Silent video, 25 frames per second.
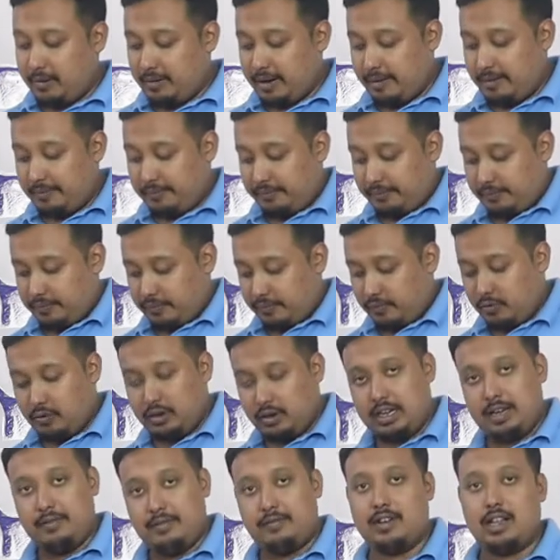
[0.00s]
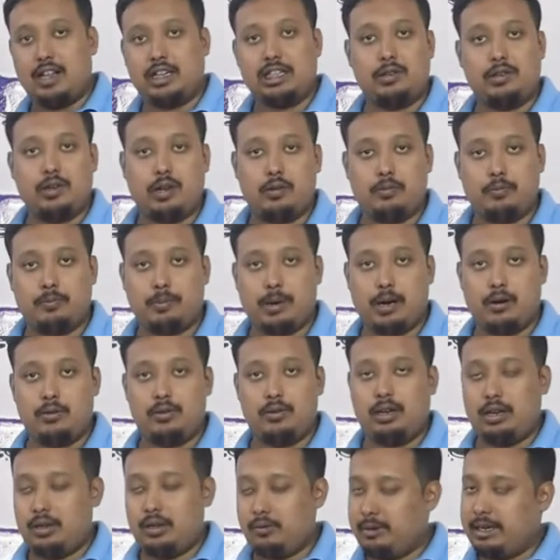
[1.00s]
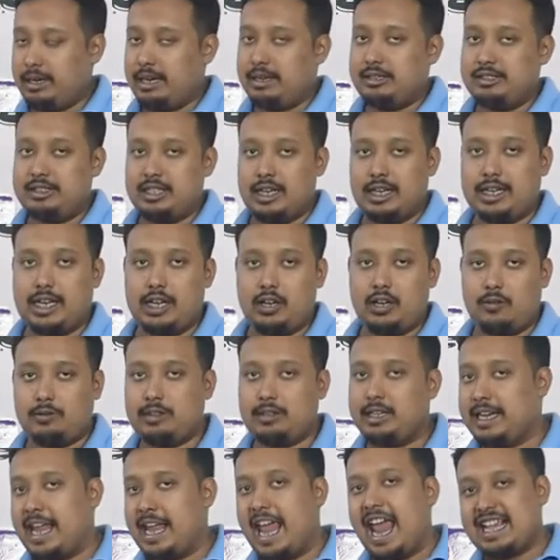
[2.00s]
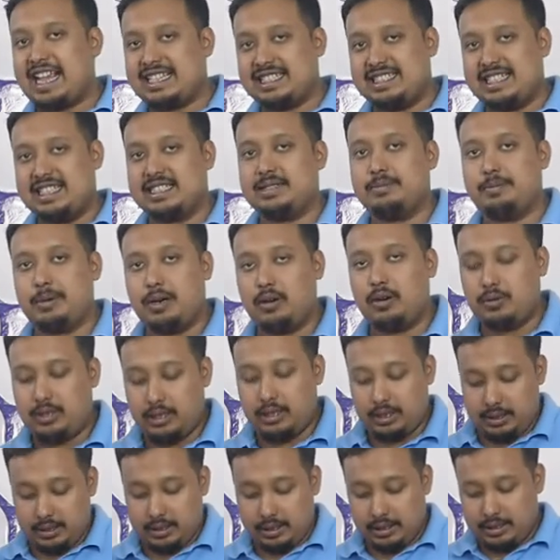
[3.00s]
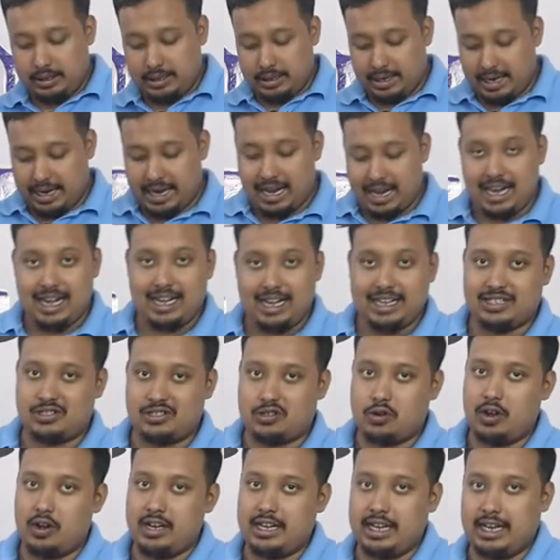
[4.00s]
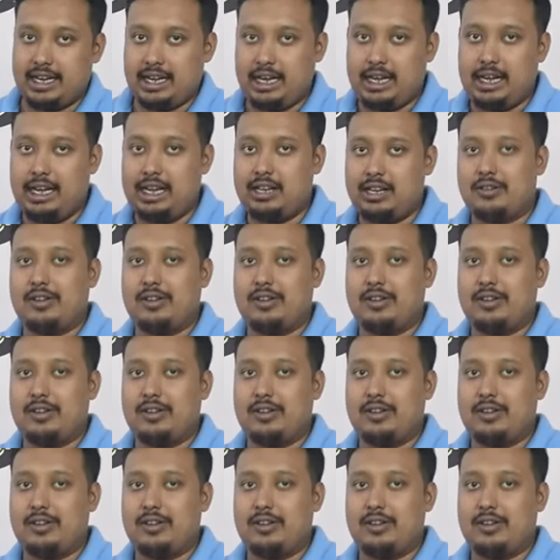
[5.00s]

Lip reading: we have fully flooded with powder, we have jacket of the excess powder and store it again.